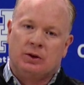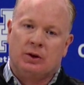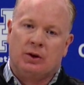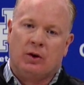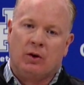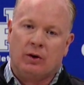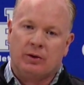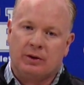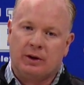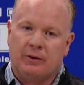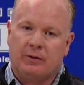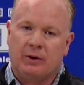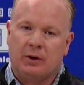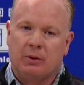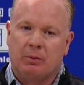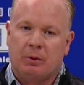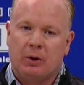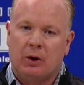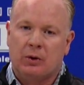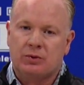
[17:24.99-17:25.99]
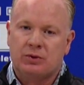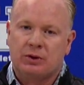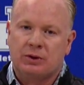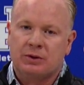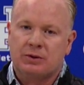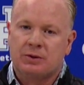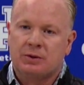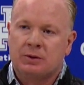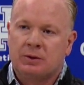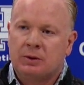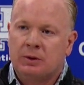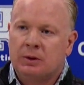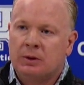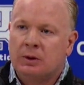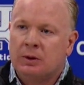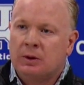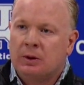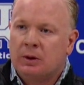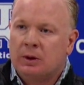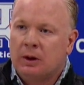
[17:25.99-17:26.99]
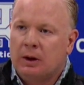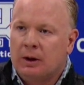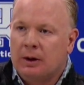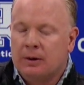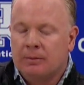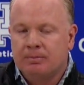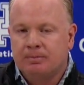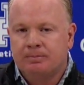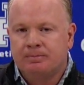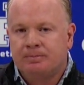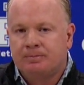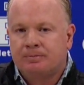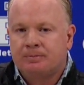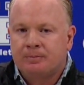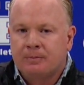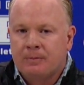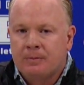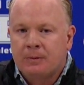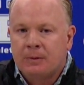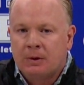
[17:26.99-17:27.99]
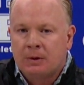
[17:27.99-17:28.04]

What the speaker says: There are different approaches. And